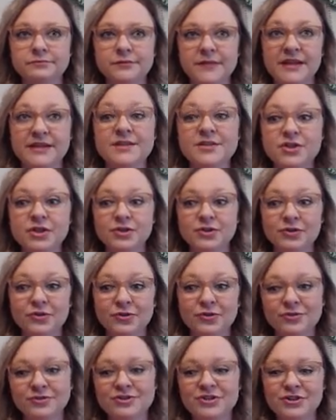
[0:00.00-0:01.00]

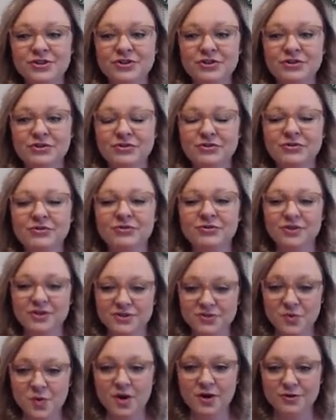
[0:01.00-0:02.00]
internal to the
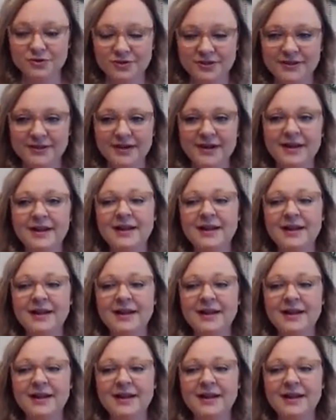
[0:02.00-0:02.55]
squadron